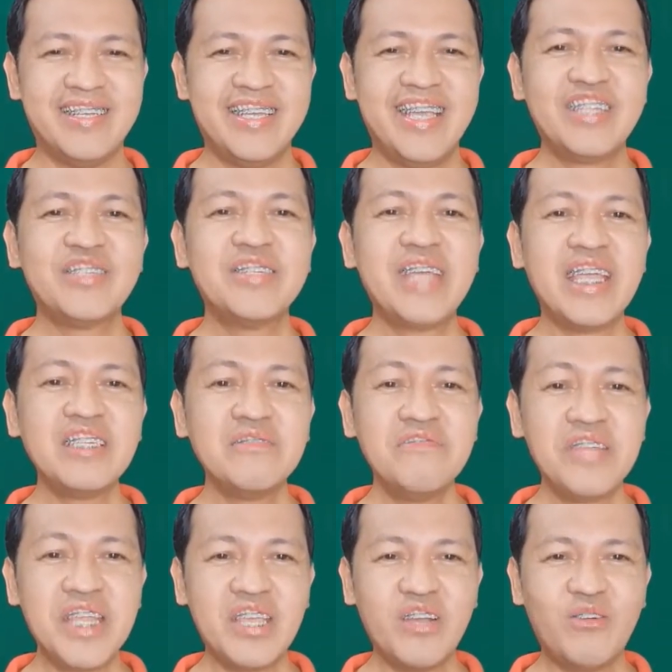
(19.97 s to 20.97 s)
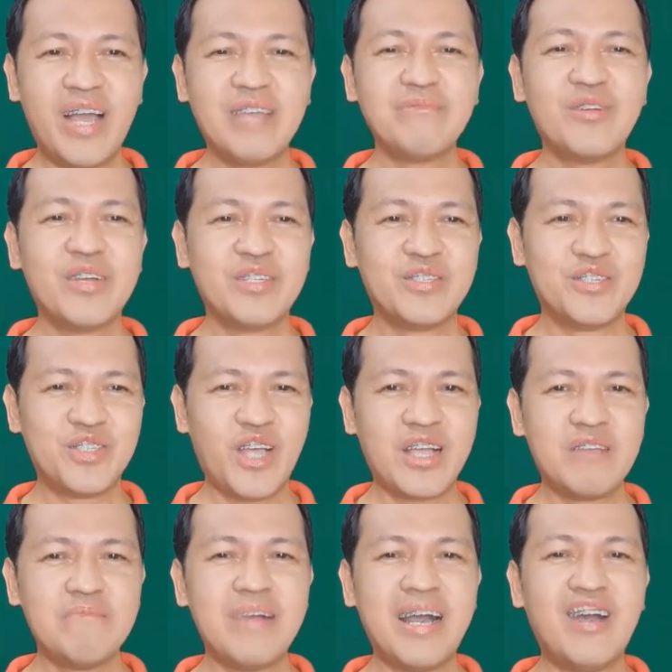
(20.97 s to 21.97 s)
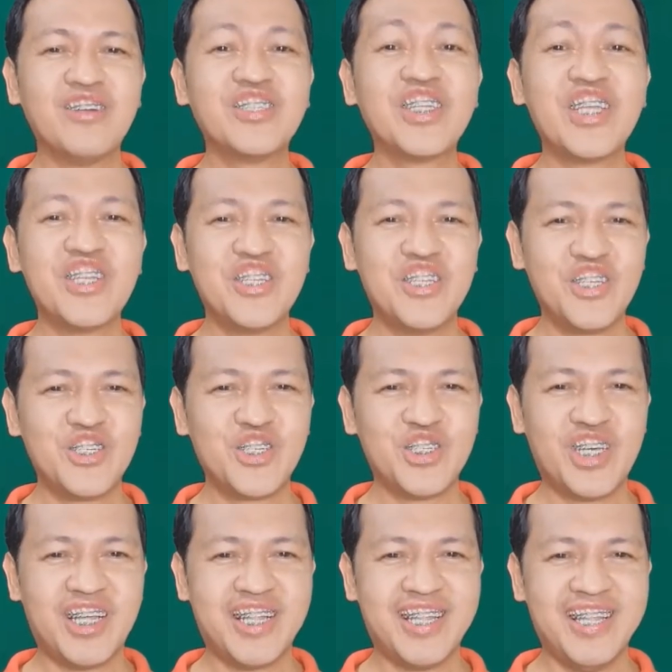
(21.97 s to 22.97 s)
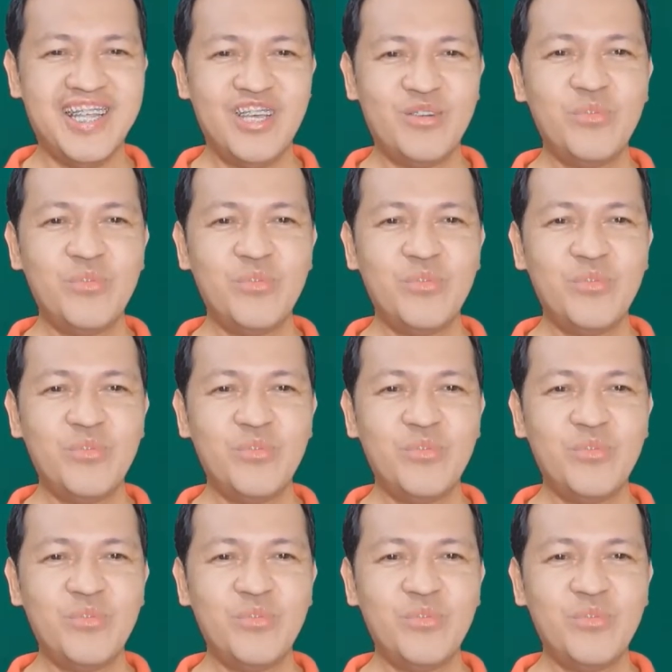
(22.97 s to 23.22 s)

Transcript: In today's video, I'm going to talk about conditional,